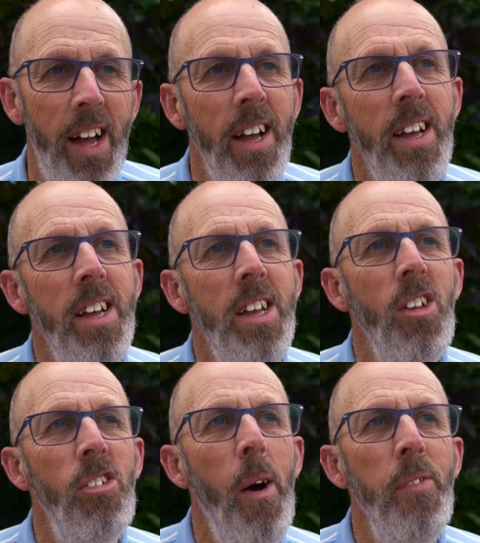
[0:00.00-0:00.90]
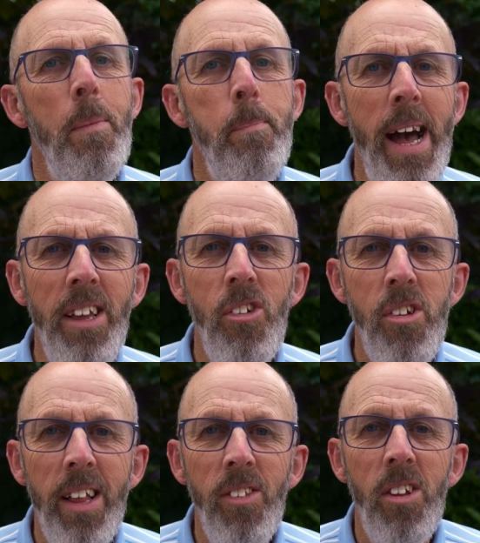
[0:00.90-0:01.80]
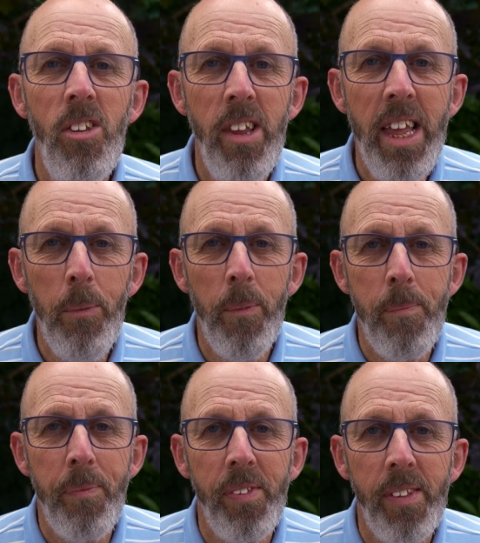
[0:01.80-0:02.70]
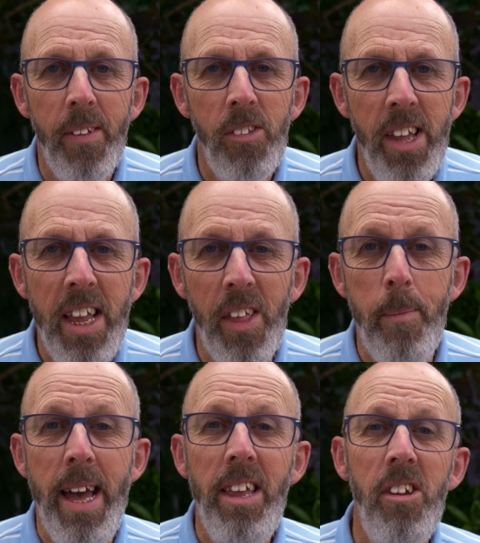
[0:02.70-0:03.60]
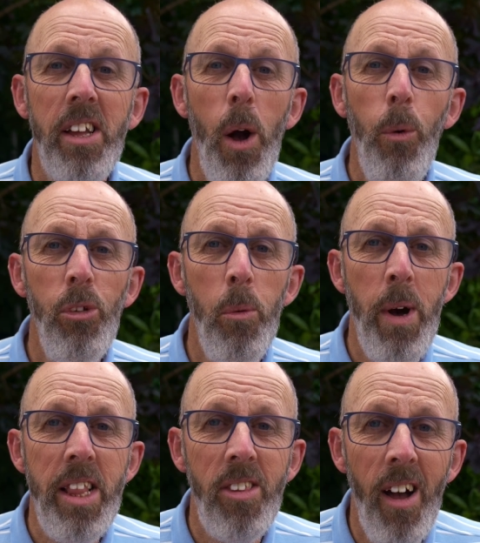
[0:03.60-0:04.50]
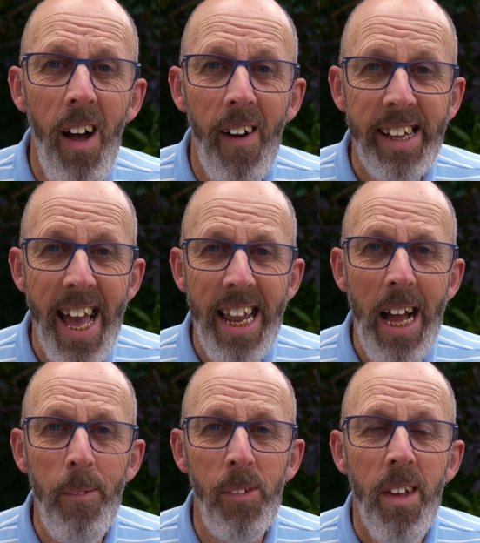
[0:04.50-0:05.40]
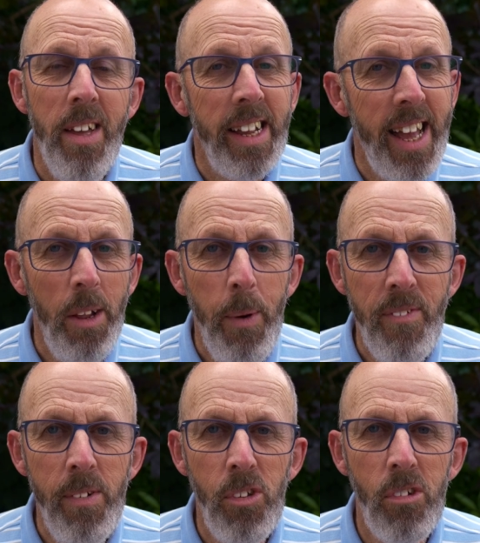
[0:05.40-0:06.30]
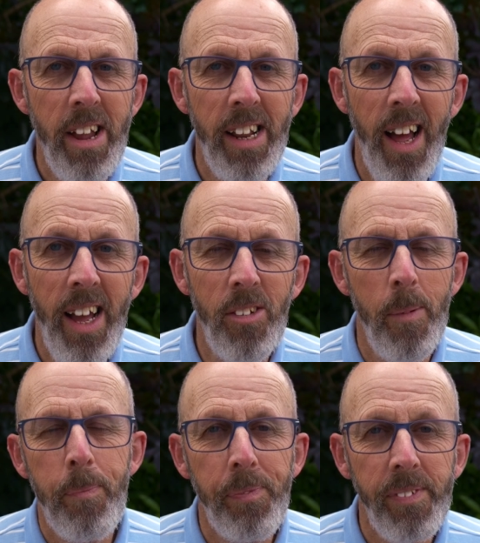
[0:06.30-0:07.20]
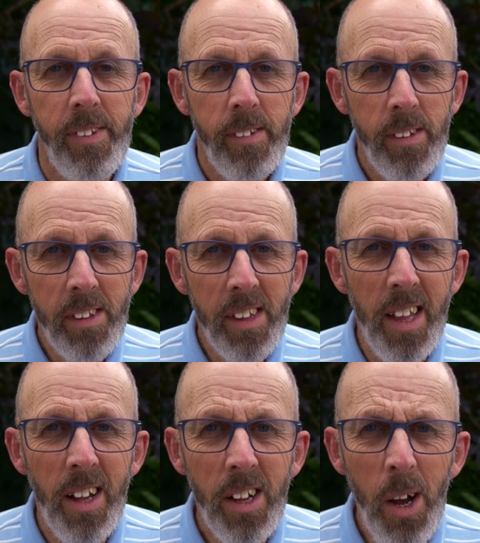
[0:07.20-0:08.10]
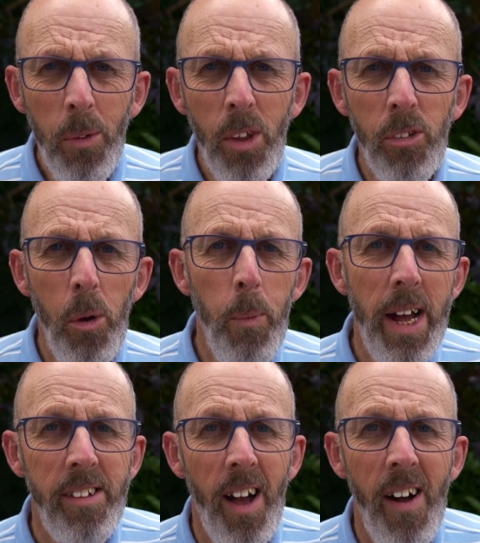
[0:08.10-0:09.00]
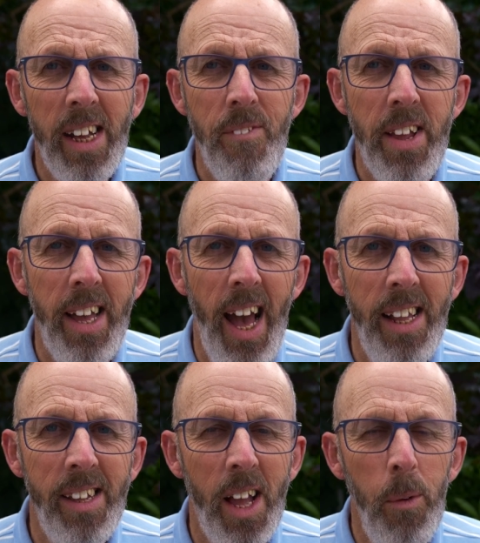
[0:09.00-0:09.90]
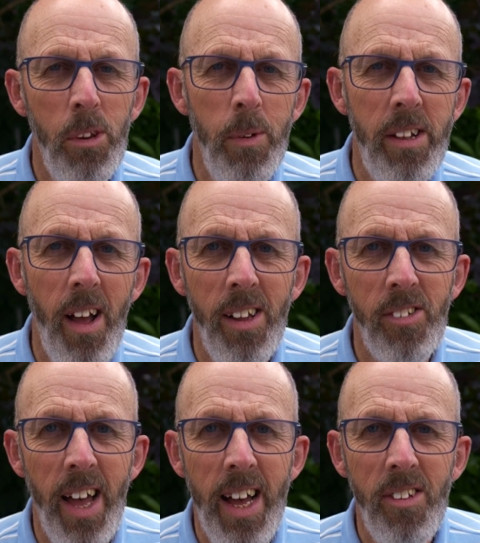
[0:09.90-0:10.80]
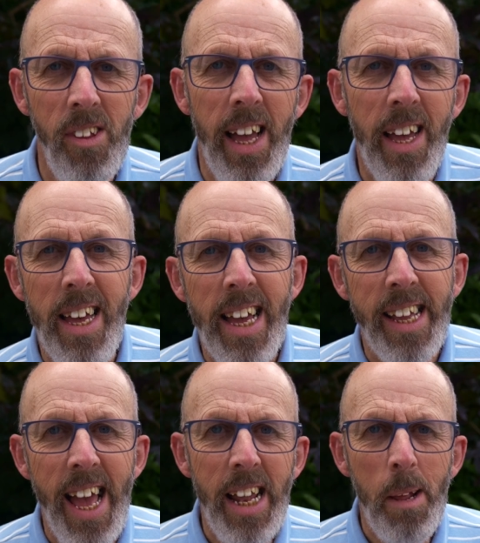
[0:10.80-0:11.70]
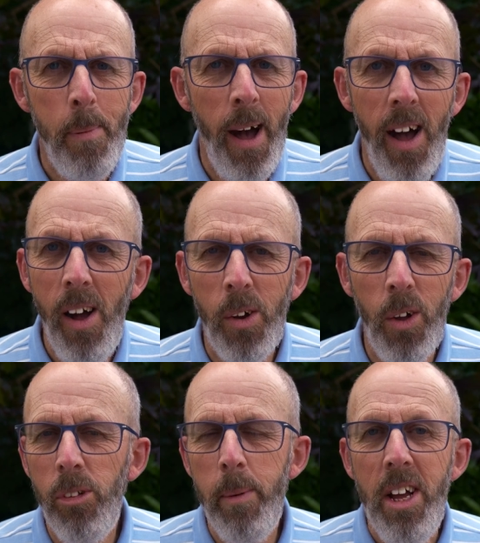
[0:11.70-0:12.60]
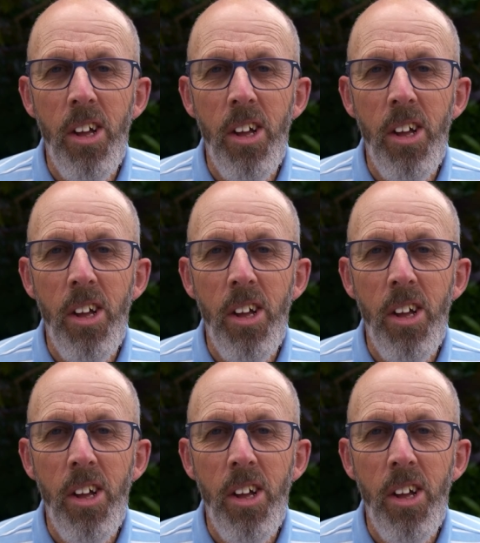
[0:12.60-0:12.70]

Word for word: that. So the best chance to see see them is to go somewhere dark. Get out, get away from street lights, go to somewhere dark if you can, go to a dark sky site, get in a park or somewhere.